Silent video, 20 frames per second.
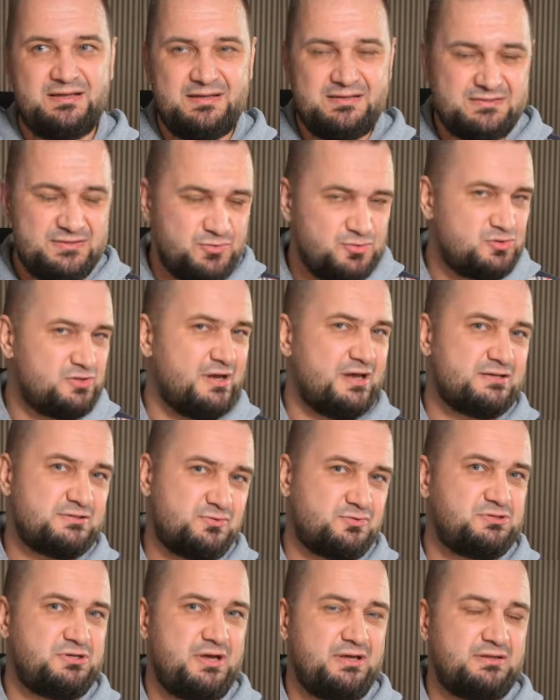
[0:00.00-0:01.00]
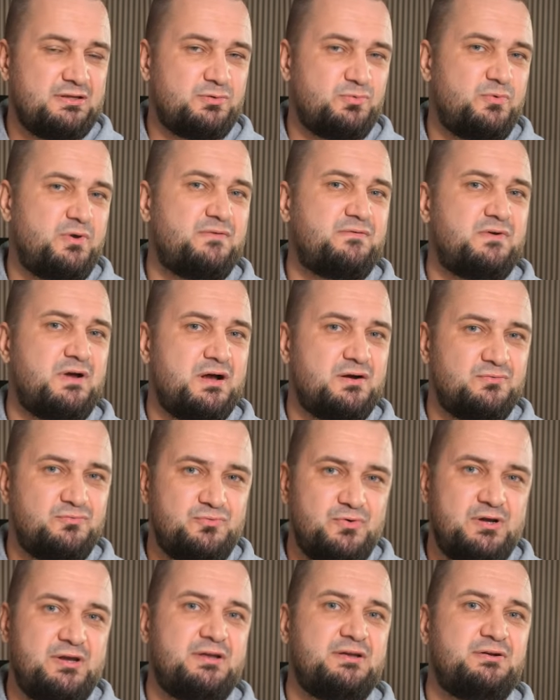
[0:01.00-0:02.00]
is usually associated with
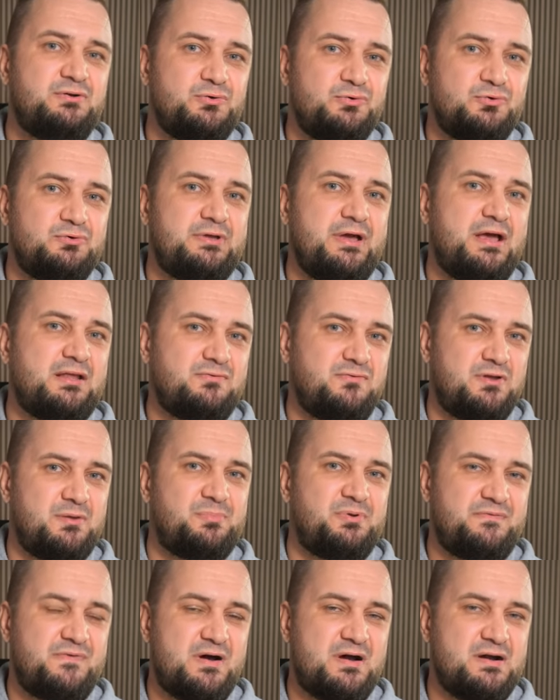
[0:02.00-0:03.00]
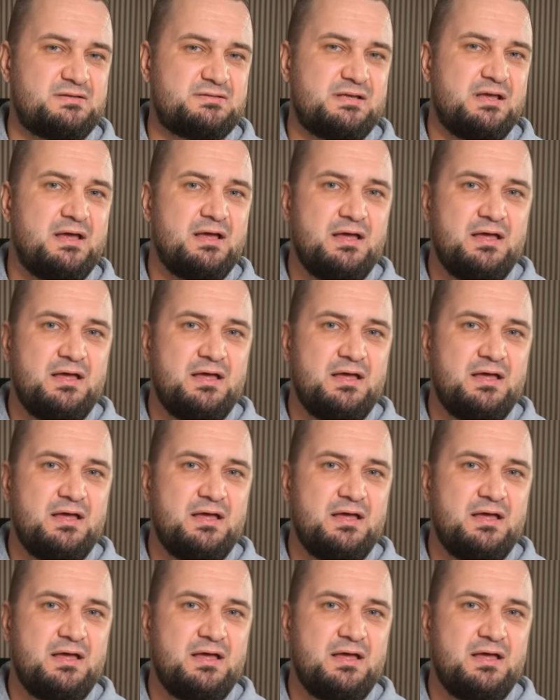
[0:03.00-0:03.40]
really good headphone amplifiers.